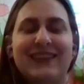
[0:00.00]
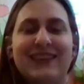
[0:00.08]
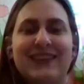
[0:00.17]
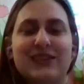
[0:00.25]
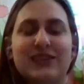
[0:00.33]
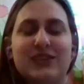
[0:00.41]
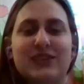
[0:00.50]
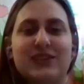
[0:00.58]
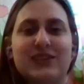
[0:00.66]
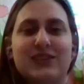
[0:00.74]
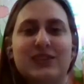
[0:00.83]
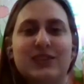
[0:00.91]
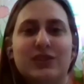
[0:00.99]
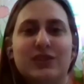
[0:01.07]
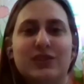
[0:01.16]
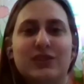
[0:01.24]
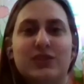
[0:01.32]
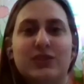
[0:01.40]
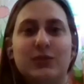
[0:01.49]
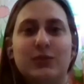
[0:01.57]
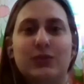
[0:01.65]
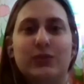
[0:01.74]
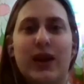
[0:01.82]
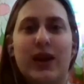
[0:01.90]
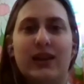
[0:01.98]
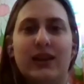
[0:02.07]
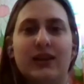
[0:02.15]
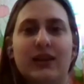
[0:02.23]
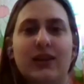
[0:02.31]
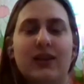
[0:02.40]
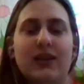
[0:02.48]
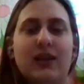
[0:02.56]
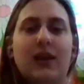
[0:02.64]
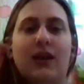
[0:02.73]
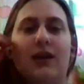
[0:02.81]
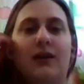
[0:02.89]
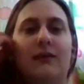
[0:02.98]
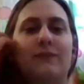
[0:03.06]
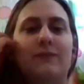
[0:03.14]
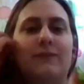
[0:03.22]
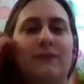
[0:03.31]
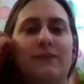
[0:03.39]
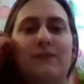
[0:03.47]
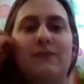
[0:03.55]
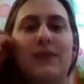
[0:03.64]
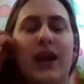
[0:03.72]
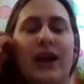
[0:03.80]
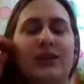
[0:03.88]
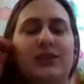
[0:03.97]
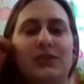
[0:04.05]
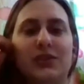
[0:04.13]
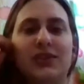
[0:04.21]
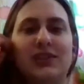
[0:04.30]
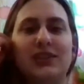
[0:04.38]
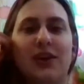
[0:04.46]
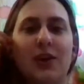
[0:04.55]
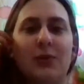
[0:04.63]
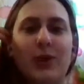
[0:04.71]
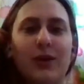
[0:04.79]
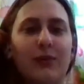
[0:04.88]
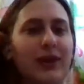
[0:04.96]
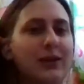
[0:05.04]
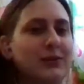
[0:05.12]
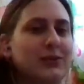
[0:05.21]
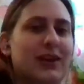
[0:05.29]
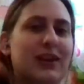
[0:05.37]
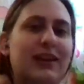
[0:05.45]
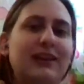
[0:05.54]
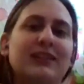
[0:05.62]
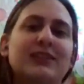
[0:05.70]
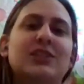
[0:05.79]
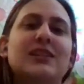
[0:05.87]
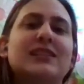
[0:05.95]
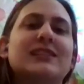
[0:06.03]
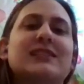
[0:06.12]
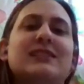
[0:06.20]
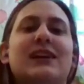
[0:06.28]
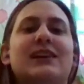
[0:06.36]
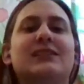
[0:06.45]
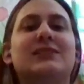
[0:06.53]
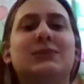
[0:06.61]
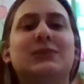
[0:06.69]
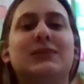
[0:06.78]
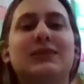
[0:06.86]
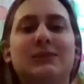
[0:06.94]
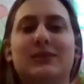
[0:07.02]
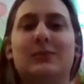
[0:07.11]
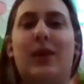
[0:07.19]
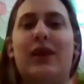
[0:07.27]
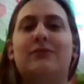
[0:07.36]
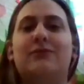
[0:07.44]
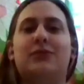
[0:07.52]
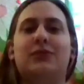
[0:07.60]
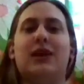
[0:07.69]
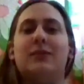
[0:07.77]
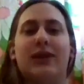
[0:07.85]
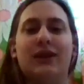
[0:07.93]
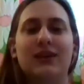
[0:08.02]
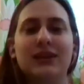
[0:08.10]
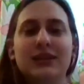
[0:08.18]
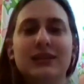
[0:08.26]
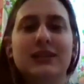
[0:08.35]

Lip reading: is to do the writing. I had to learn this the hard way when I was writing English essays in high school. It was a painful nightmare